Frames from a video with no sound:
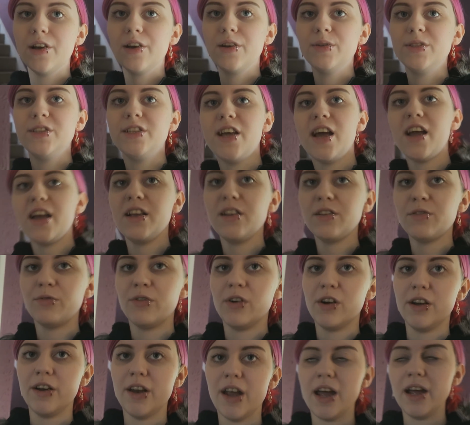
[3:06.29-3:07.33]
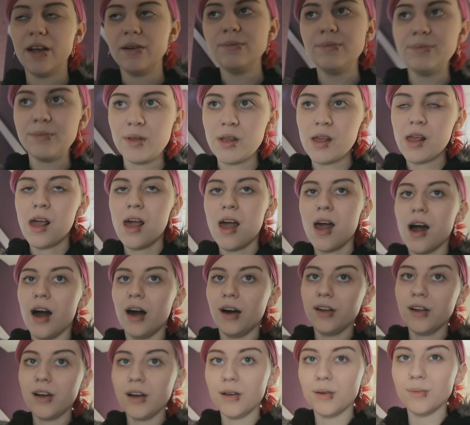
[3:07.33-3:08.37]
so today is Friday,
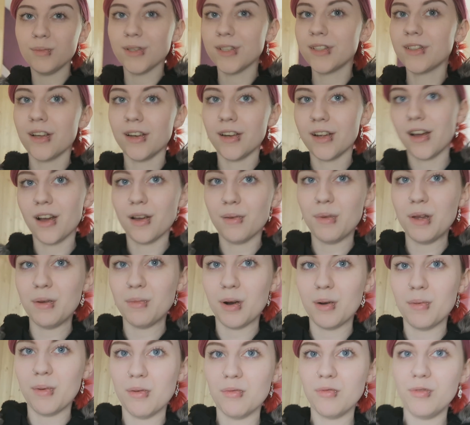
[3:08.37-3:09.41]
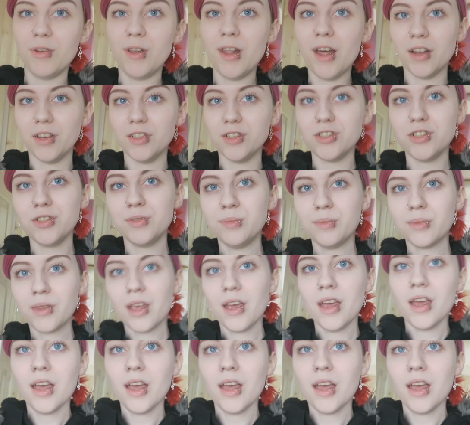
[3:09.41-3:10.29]
and I'm just going to go meet my mum for lunch.